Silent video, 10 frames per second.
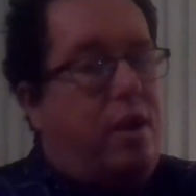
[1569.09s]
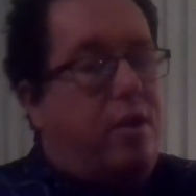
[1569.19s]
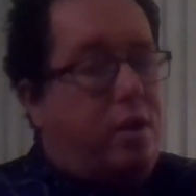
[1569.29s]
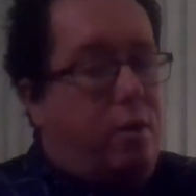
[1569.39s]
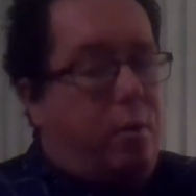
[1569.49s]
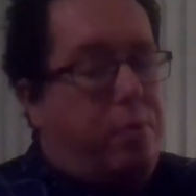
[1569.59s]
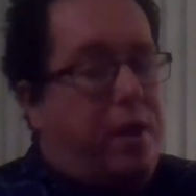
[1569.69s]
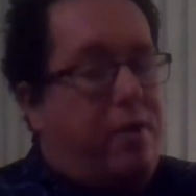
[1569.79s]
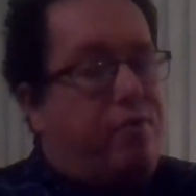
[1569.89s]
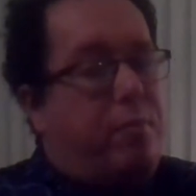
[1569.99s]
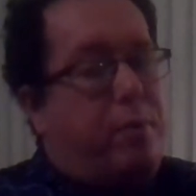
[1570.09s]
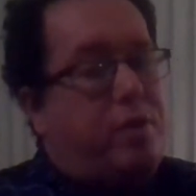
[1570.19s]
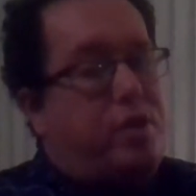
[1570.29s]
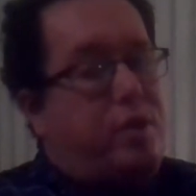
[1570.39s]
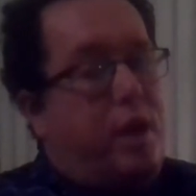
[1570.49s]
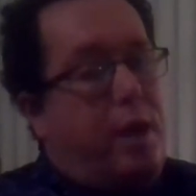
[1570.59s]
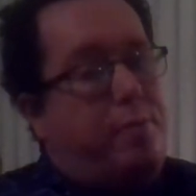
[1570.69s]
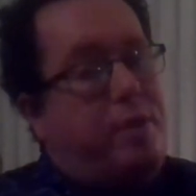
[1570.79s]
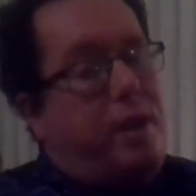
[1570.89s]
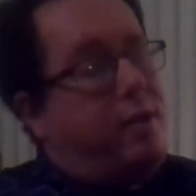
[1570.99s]
You're going to apply for a bunch of
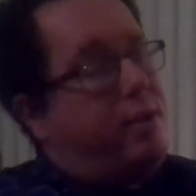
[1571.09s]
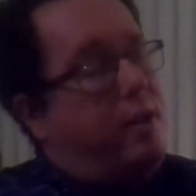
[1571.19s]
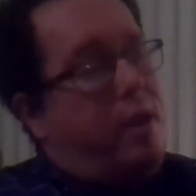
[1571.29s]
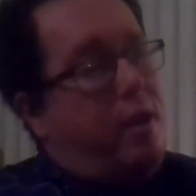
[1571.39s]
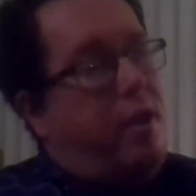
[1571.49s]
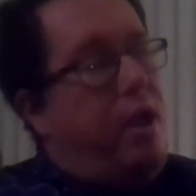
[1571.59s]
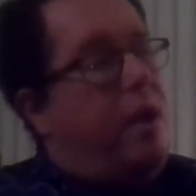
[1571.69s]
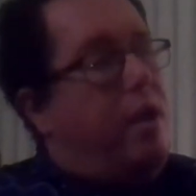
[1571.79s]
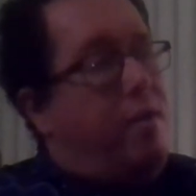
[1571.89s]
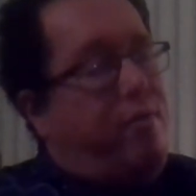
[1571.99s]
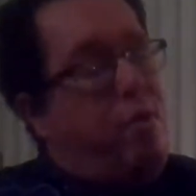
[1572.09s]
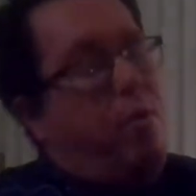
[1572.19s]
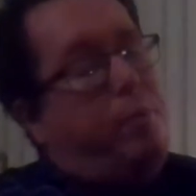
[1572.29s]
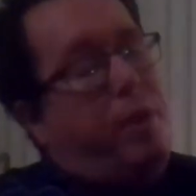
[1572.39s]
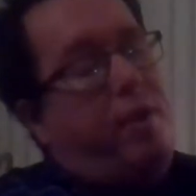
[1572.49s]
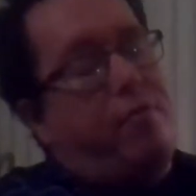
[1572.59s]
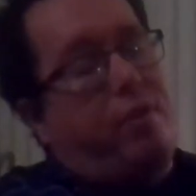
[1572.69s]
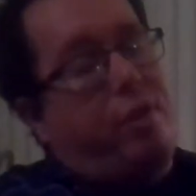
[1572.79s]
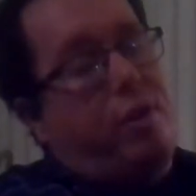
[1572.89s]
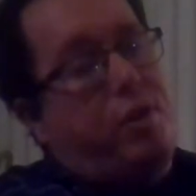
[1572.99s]
jobs, and I tell you, if you apply for
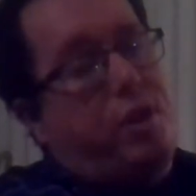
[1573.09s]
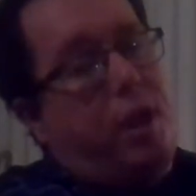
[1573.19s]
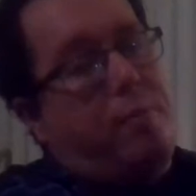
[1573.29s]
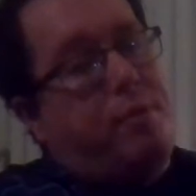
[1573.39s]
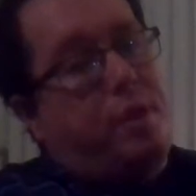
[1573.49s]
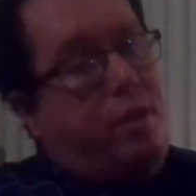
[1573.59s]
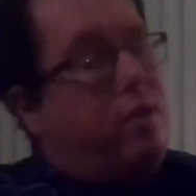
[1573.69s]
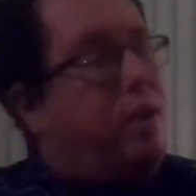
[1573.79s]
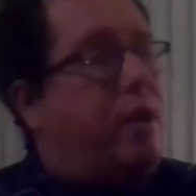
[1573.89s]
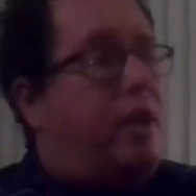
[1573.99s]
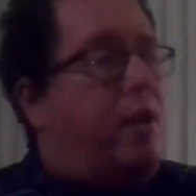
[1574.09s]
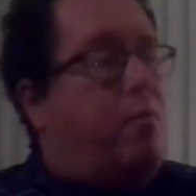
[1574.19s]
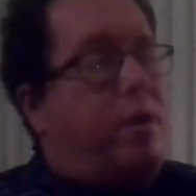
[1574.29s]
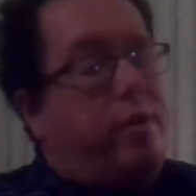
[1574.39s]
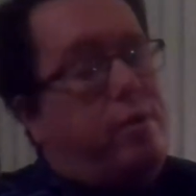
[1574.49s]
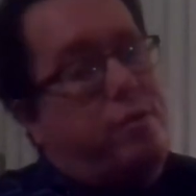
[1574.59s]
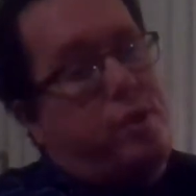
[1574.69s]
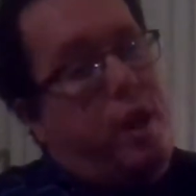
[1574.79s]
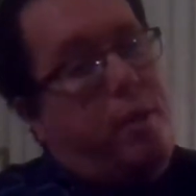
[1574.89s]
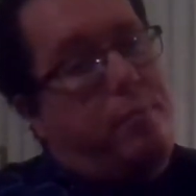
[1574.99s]
30 jobs, you're going to get one of those
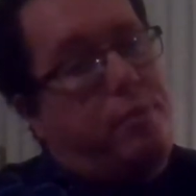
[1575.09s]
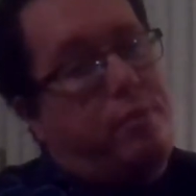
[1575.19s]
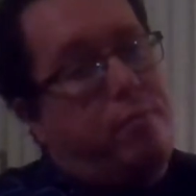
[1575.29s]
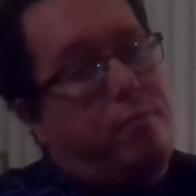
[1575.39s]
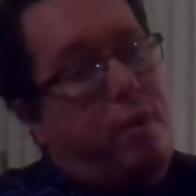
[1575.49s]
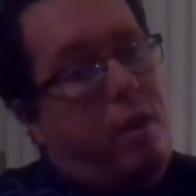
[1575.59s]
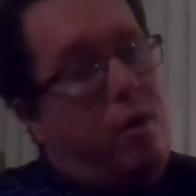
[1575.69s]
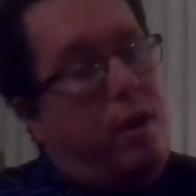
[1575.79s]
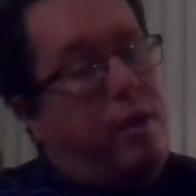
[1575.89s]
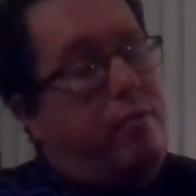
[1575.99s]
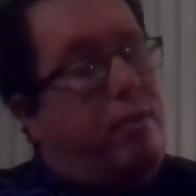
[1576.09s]
jobs. All right?